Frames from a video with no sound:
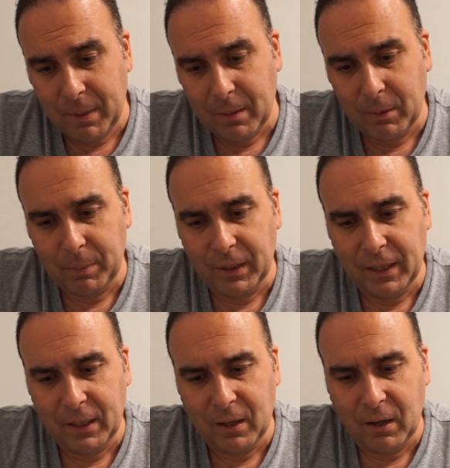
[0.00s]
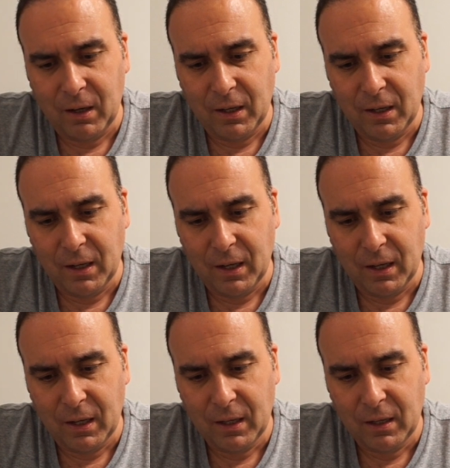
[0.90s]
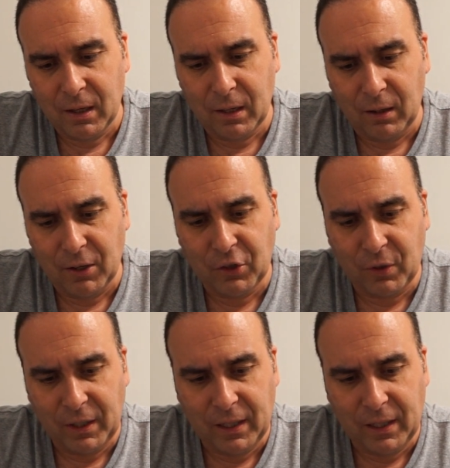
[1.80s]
be able to play it on a large screen